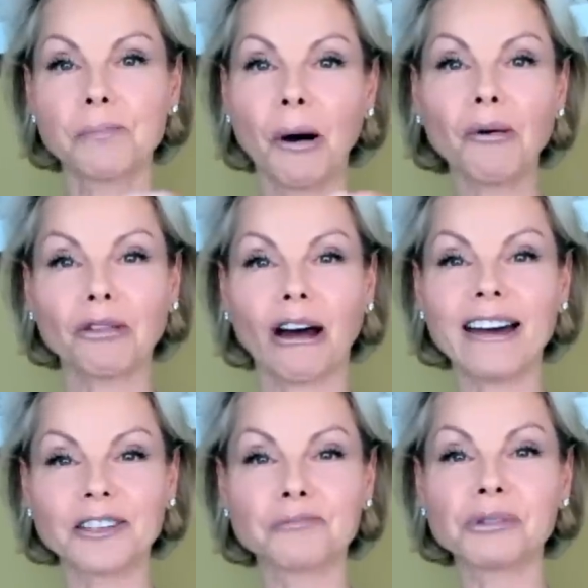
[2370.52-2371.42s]
you both
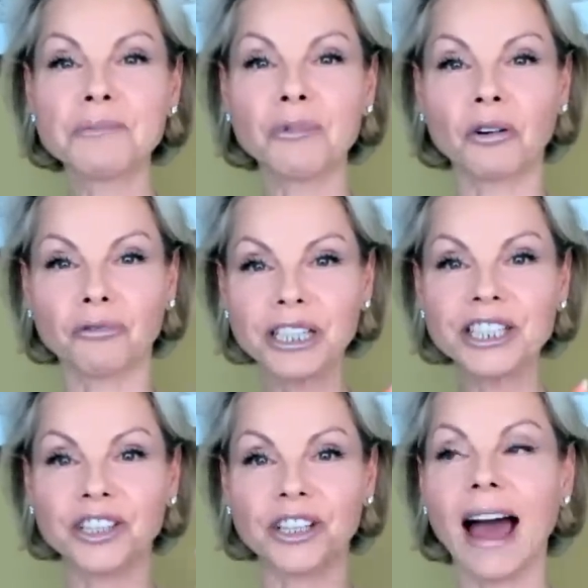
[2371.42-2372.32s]
are at the brim of
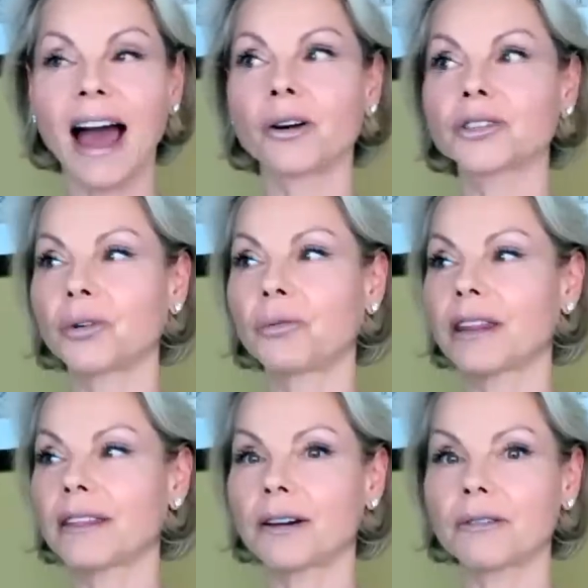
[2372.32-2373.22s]
reaching out, or
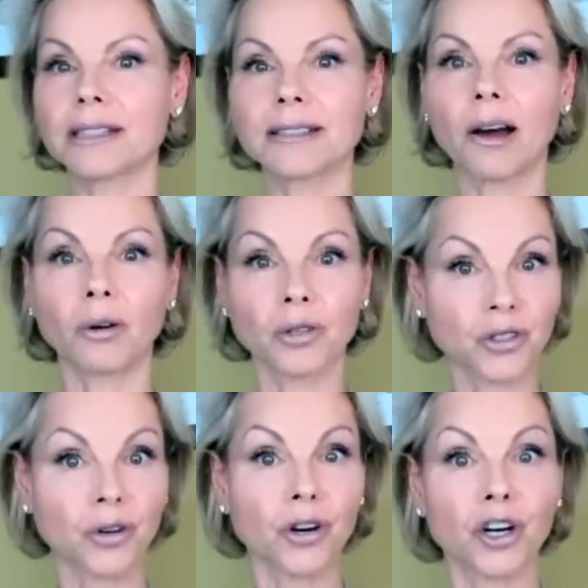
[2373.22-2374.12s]
whether there is now
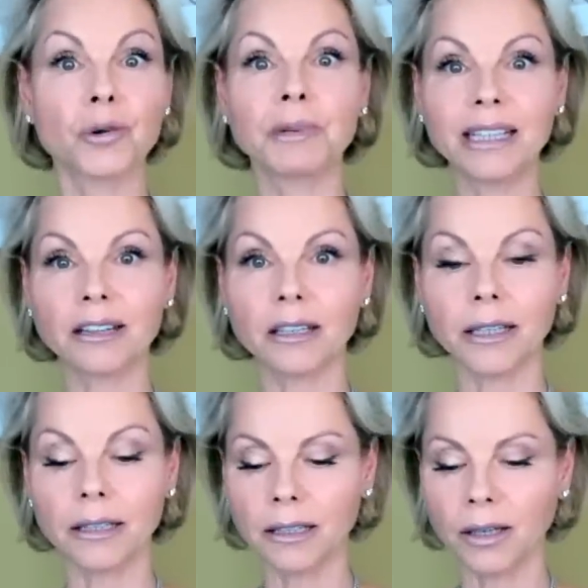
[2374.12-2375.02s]
also her being
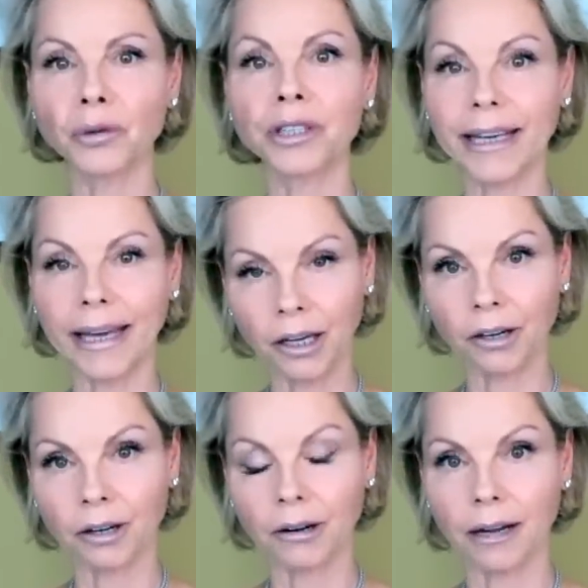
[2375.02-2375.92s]
the only
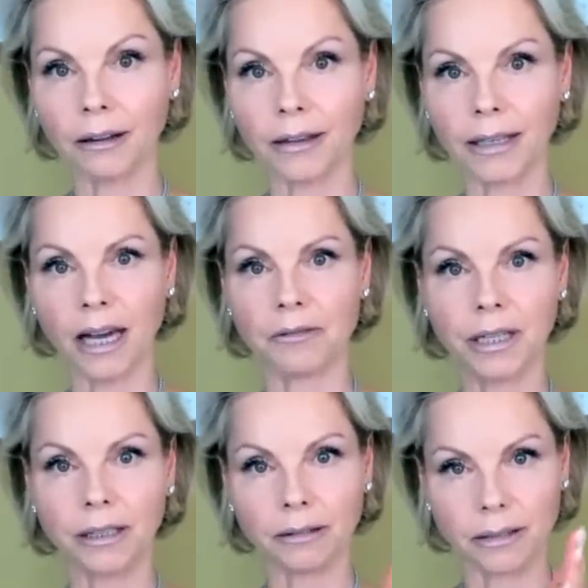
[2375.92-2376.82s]
heir, I think,
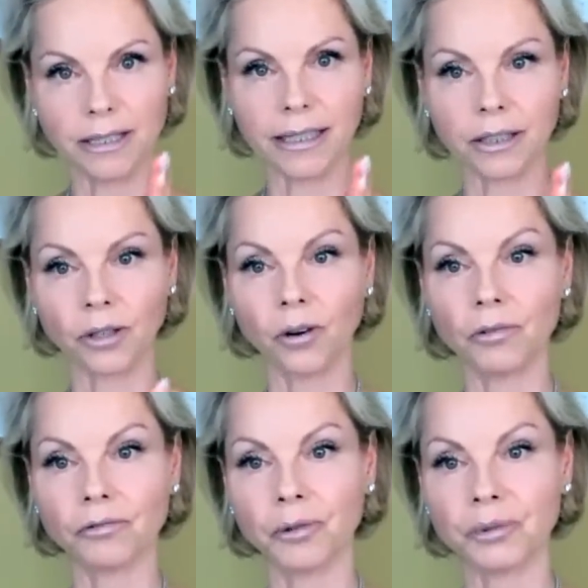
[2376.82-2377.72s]
having it taken
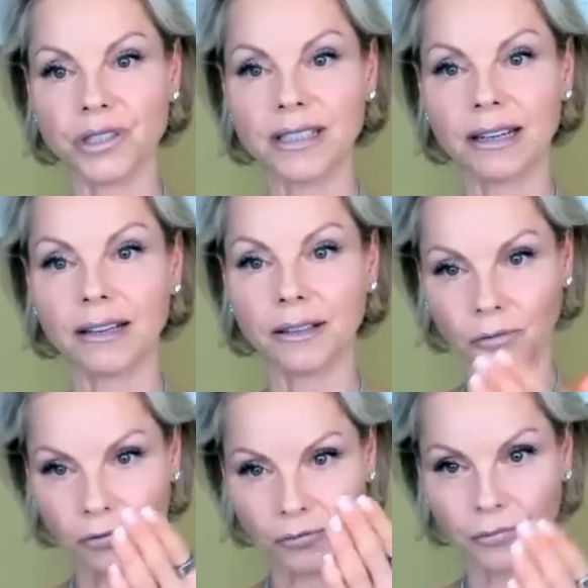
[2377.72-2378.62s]
over from Priscilla now